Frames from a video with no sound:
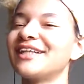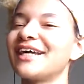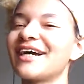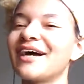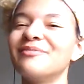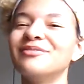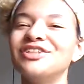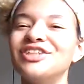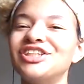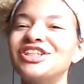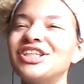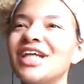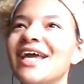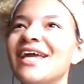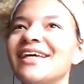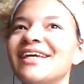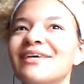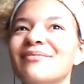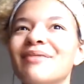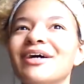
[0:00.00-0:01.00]
Like I'm
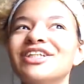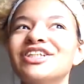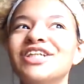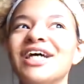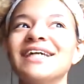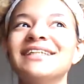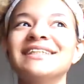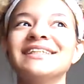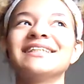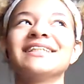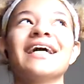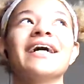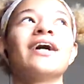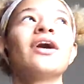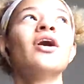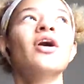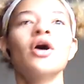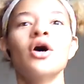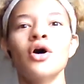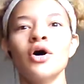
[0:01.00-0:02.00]
shaking. My chest is
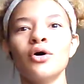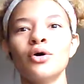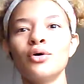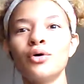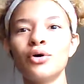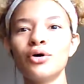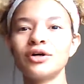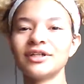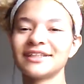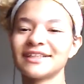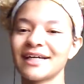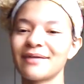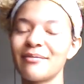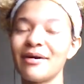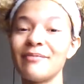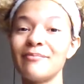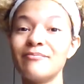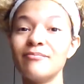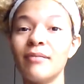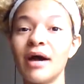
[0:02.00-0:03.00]
like, it's like
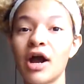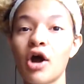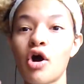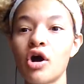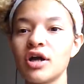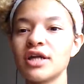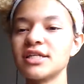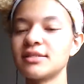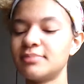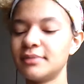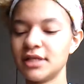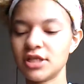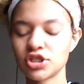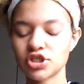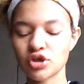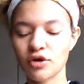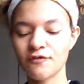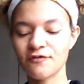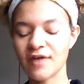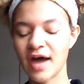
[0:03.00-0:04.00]
my heart is beating
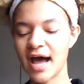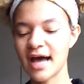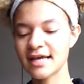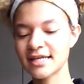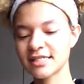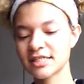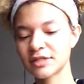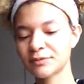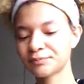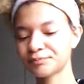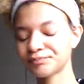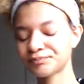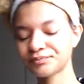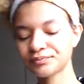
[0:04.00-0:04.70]
so fast.